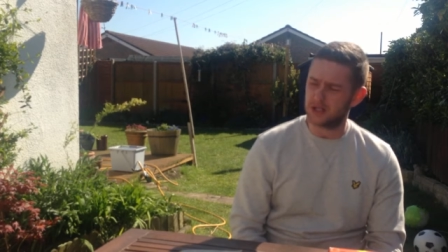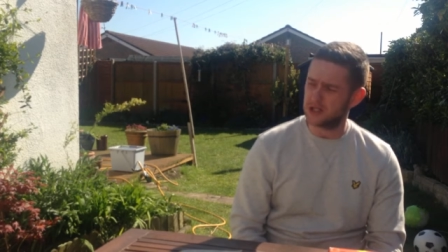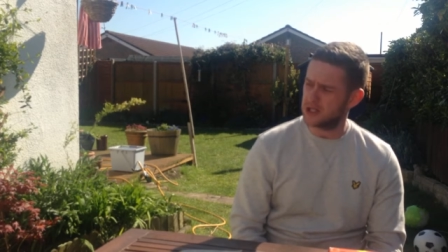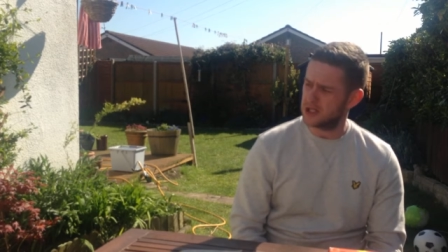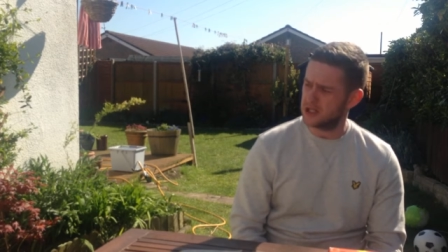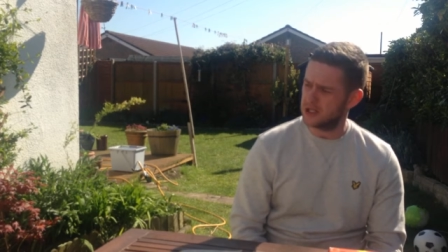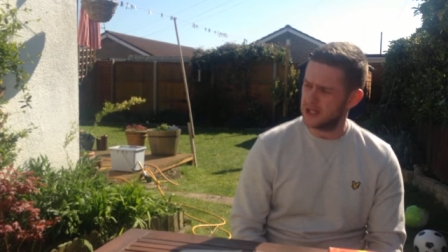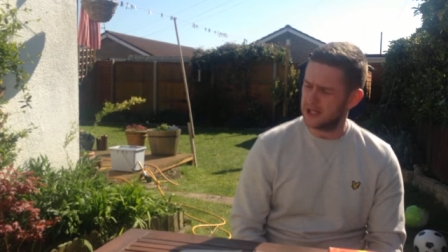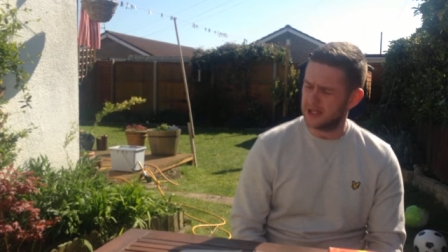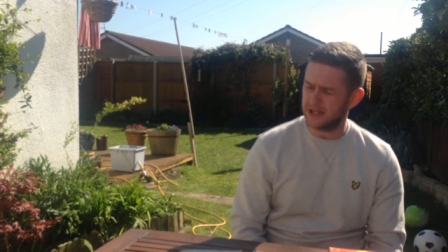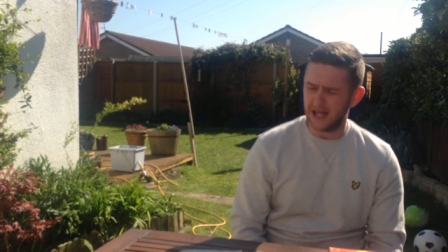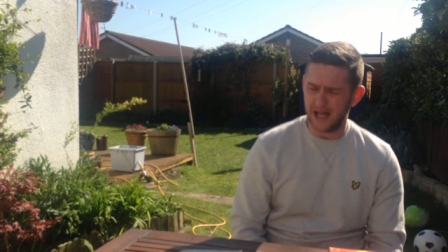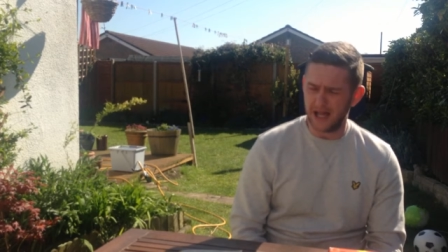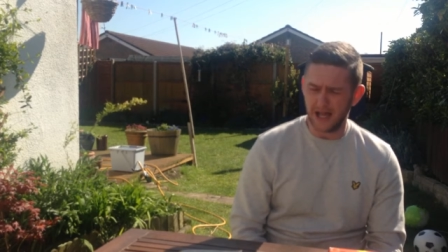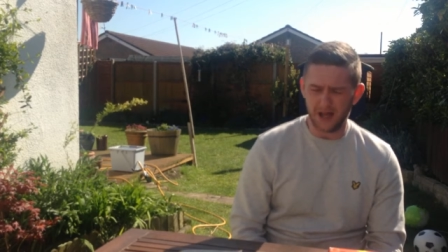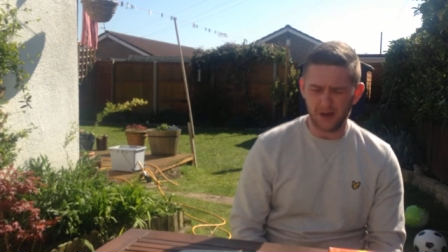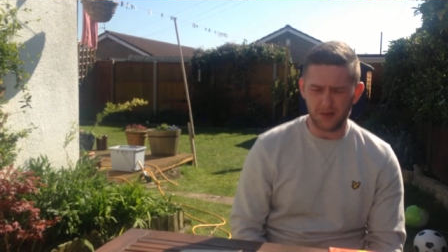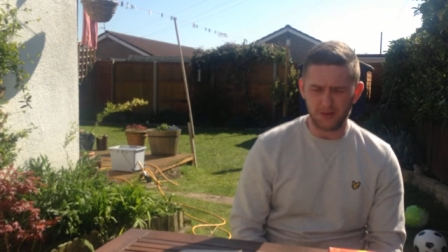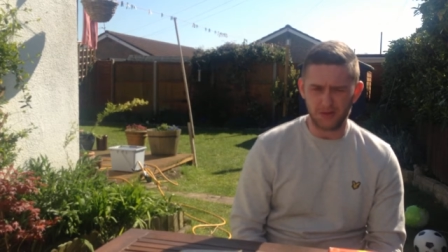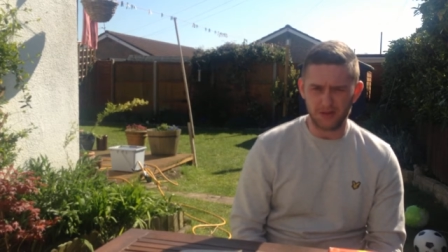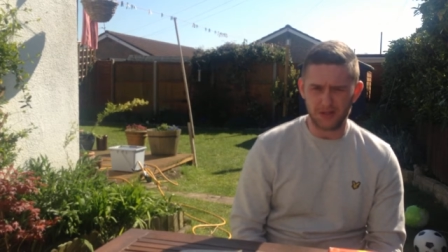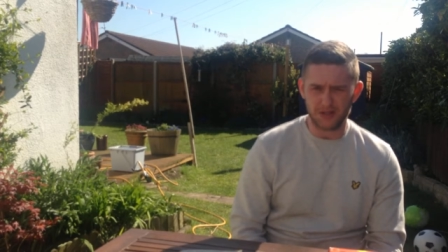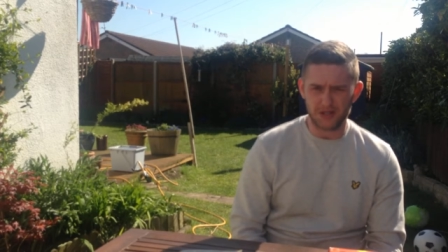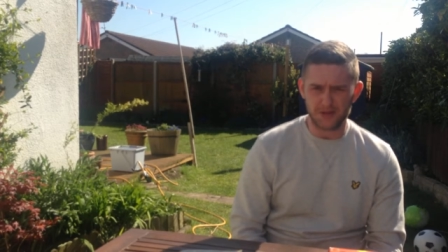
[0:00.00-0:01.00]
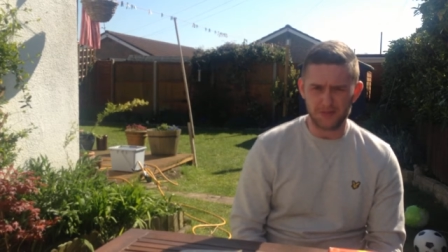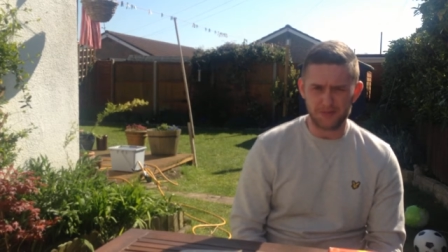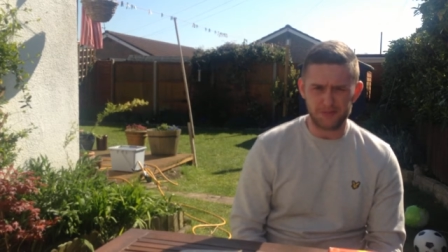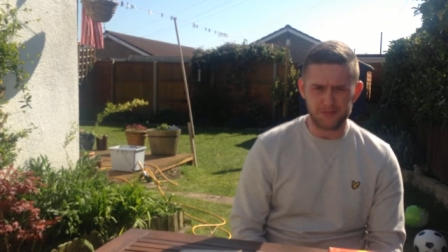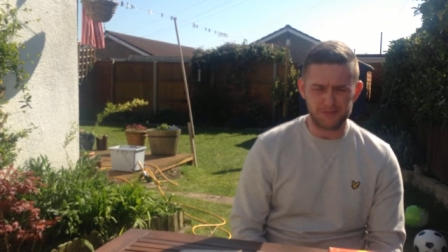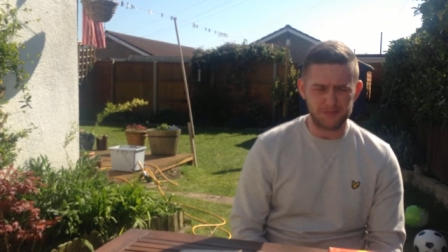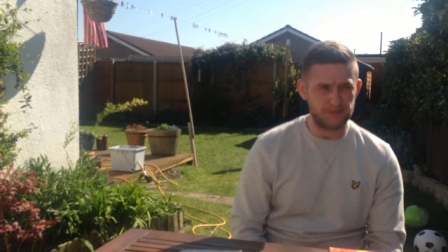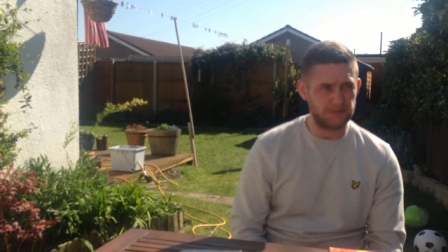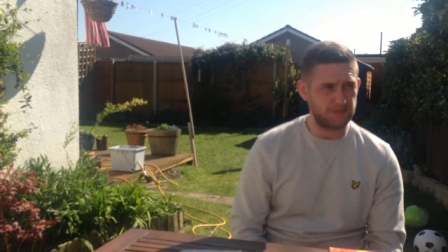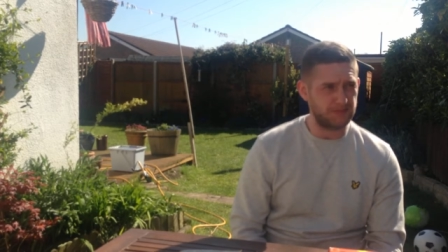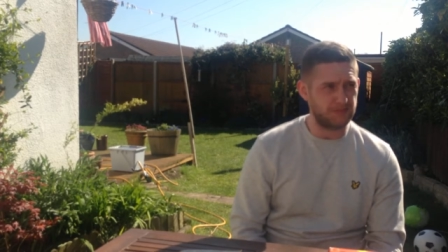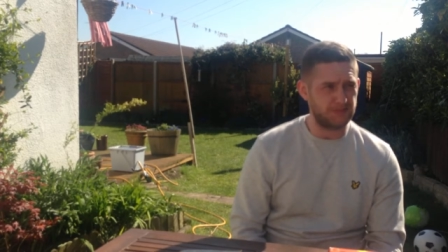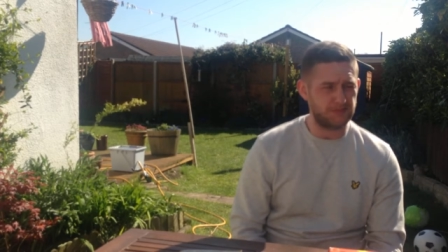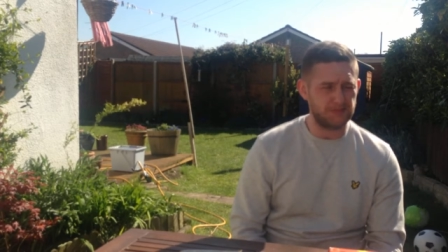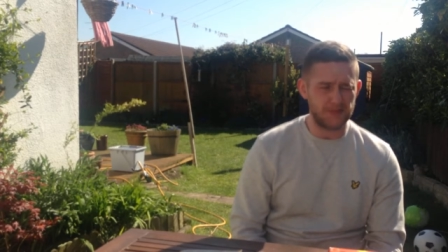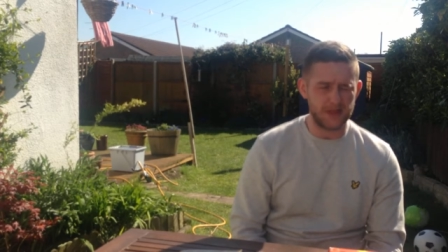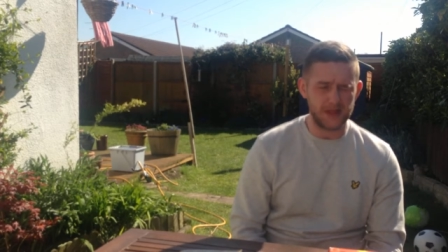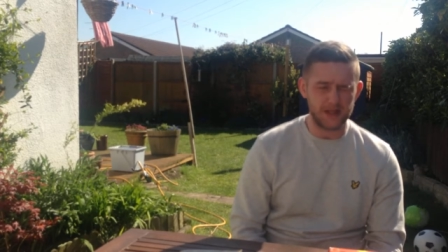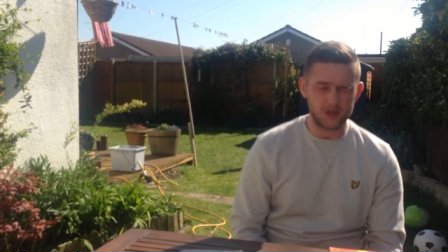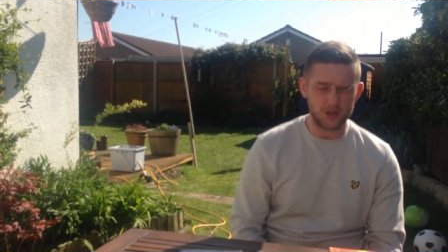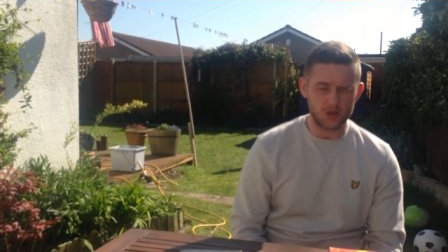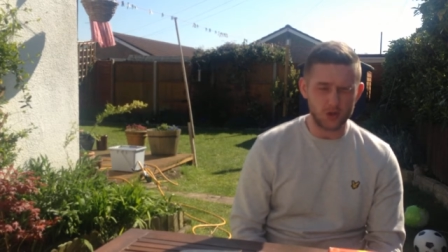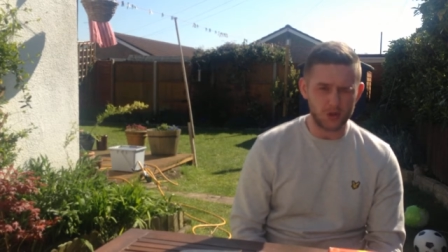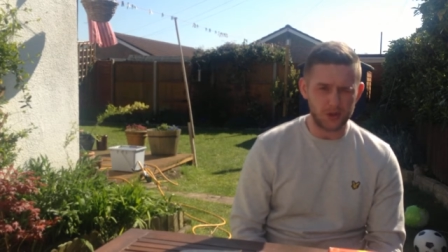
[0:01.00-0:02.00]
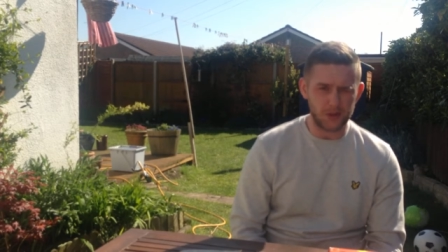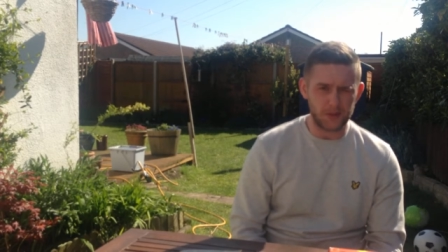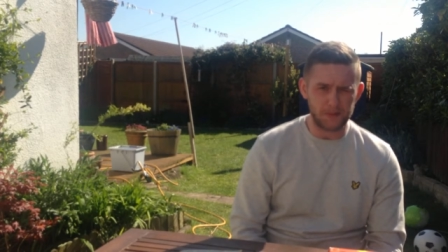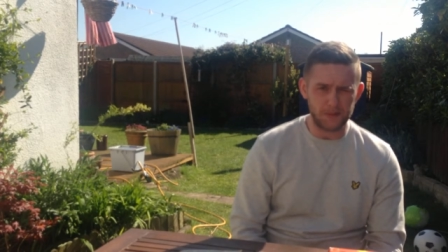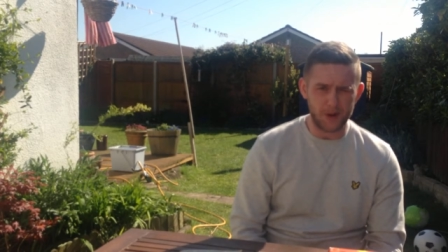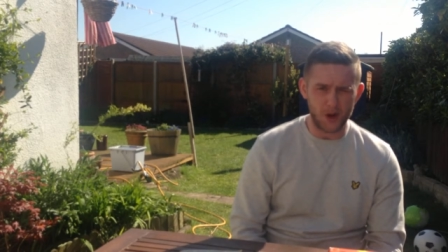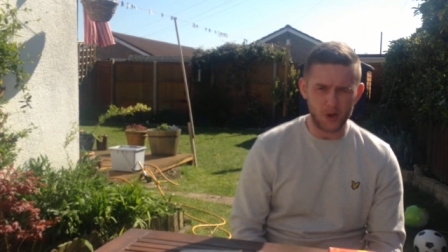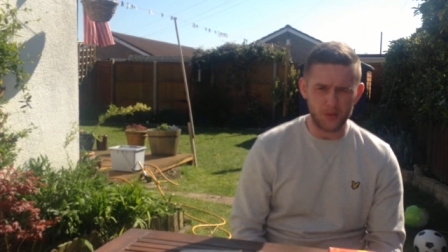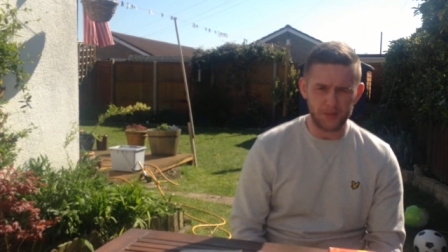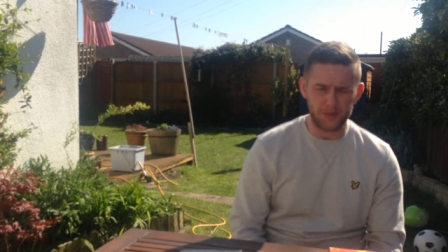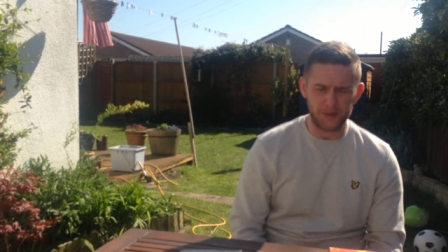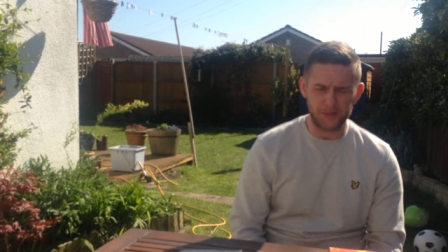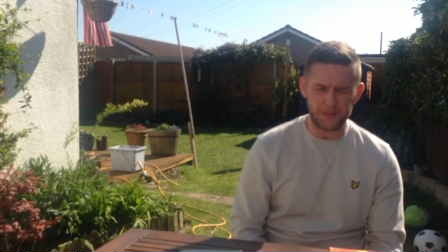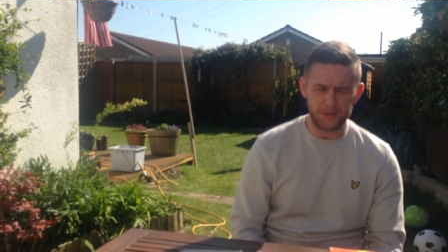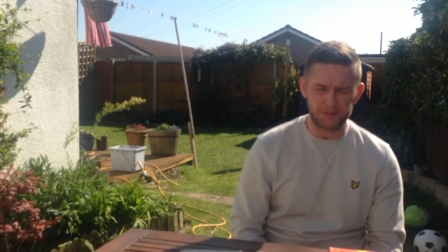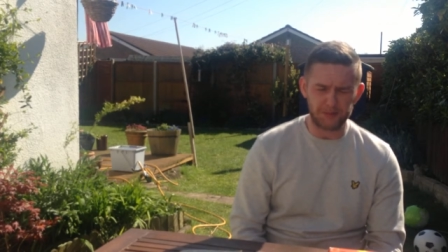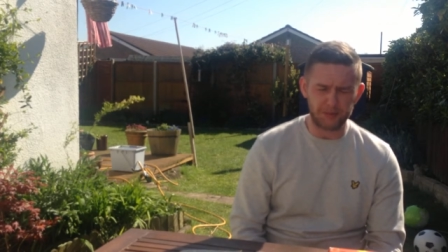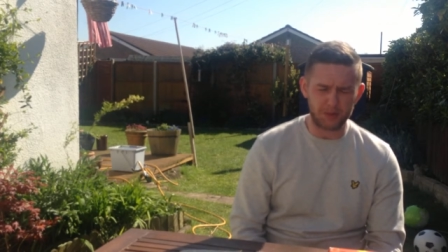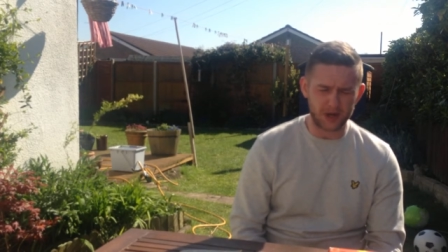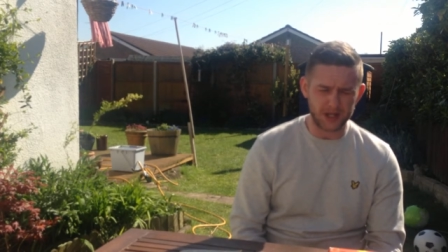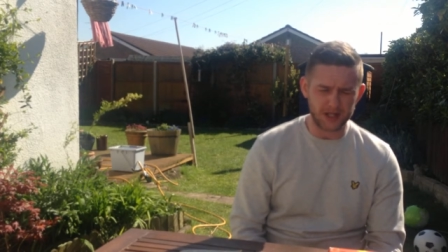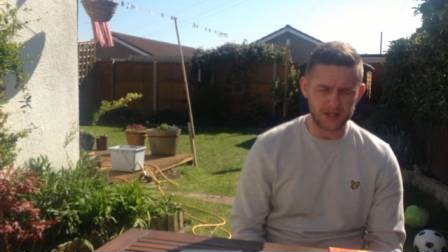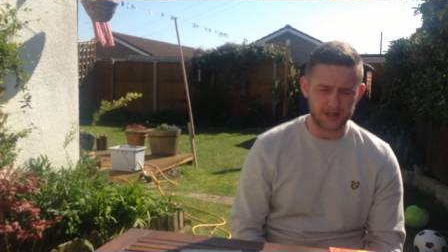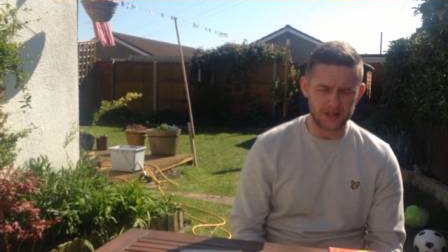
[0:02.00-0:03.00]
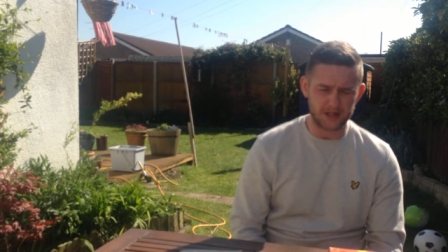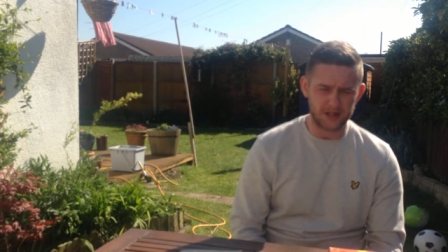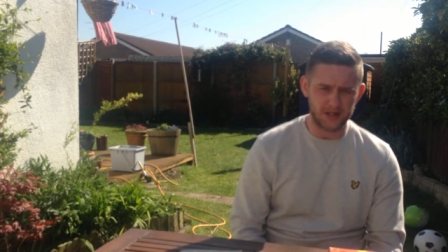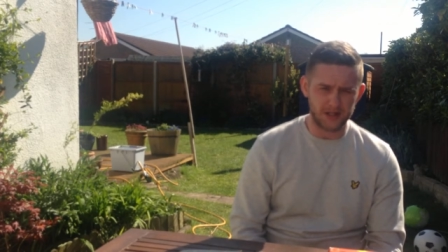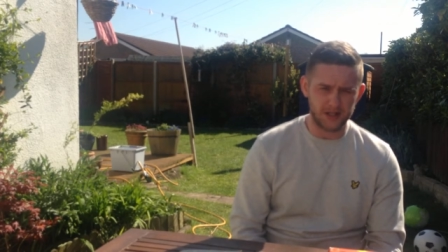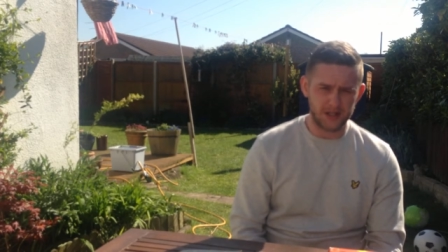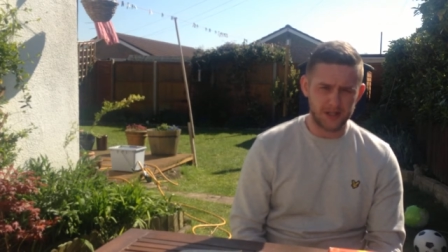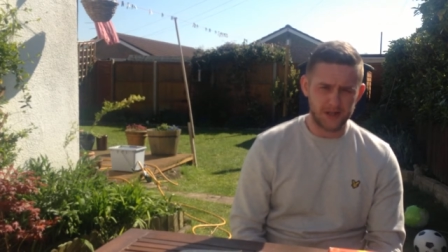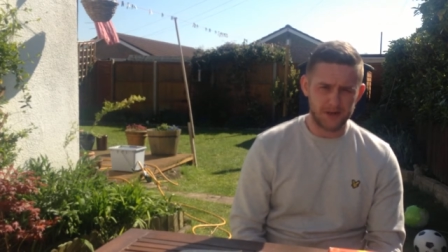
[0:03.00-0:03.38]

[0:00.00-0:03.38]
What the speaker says: Just sit down and just enjoy the moment, be present.